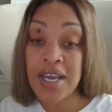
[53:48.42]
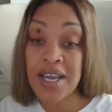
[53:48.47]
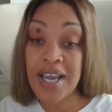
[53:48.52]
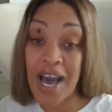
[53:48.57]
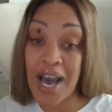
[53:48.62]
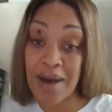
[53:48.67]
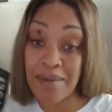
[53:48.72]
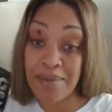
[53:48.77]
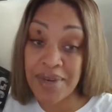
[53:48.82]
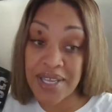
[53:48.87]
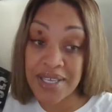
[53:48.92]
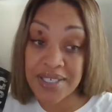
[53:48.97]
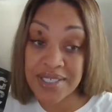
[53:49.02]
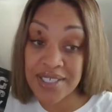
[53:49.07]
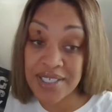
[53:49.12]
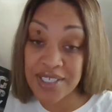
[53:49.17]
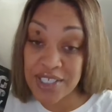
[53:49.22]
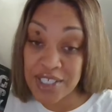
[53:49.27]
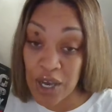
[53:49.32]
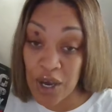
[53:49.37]
God
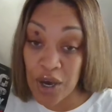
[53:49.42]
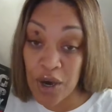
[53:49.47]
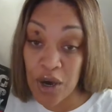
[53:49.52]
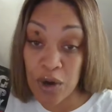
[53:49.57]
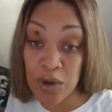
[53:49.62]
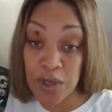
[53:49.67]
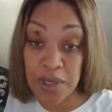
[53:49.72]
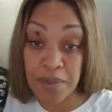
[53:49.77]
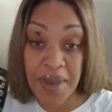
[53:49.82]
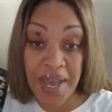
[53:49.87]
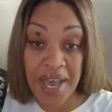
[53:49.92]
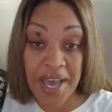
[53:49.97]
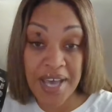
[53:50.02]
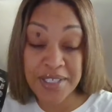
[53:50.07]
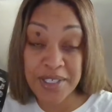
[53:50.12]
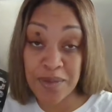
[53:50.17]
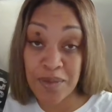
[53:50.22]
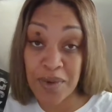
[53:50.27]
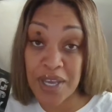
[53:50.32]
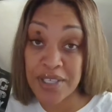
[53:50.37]
bless his soul. He
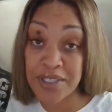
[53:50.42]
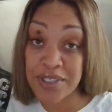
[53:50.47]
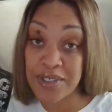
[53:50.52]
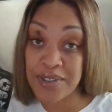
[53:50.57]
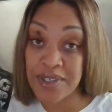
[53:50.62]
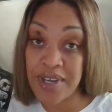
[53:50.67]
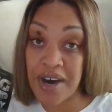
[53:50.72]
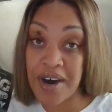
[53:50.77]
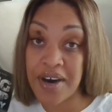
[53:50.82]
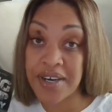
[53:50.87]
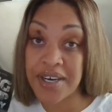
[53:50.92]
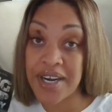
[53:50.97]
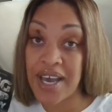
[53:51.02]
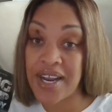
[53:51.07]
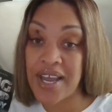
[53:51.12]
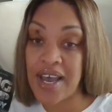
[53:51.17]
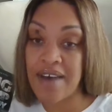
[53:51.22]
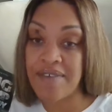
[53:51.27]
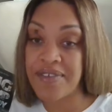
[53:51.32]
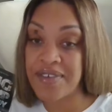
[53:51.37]
passed away too long,
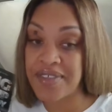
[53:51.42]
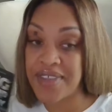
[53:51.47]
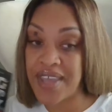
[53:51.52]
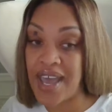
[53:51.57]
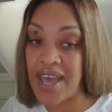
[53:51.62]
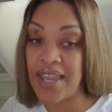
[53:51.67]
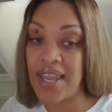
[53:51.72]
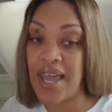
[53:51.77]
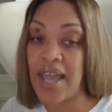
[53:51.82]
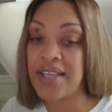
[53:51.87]
not after that.